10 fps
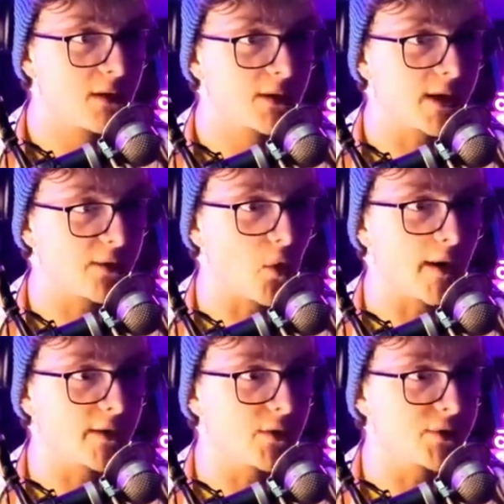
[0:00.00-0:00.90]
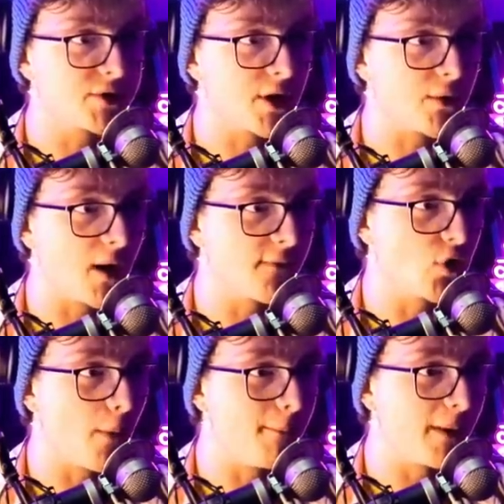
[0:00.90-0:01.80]
Okay, great. Good to know that I've
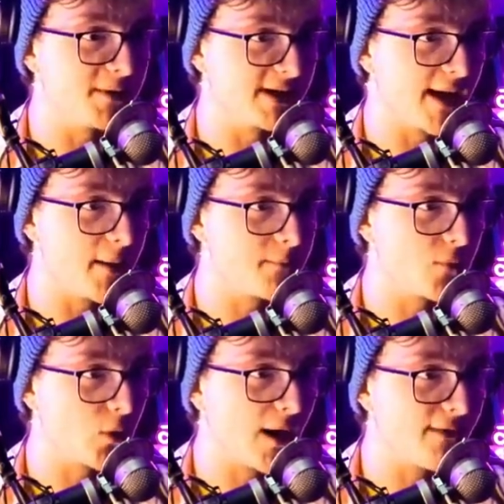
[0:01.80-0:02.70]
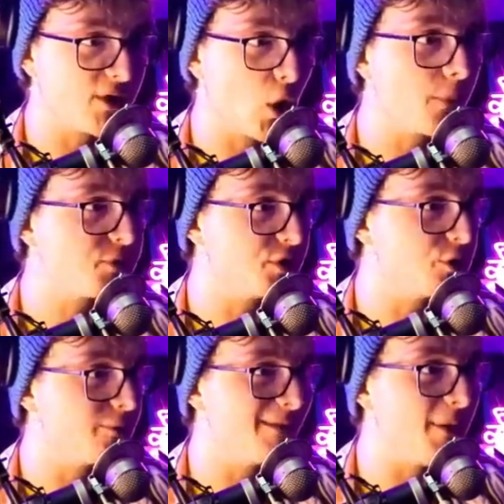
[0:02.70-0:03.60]
got bubs again, or I have the option
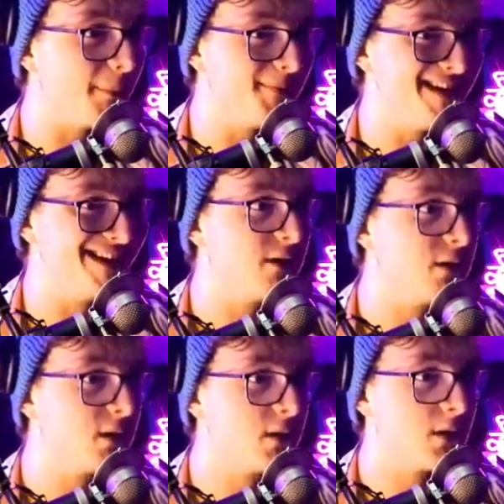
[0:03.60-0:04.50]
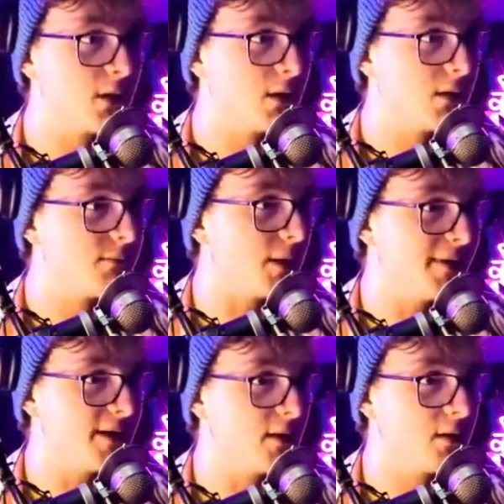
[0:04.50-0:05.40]
to be bubbed.
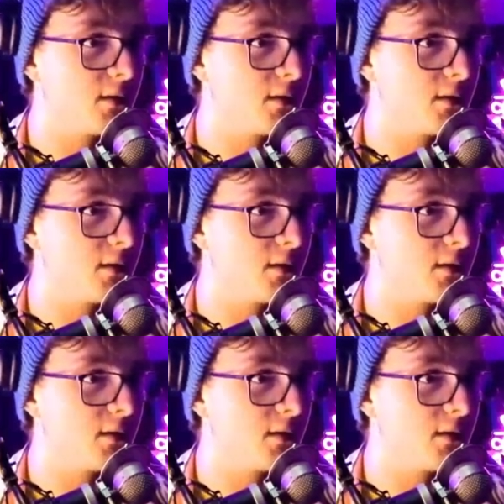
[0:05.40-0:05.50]
Bubbied.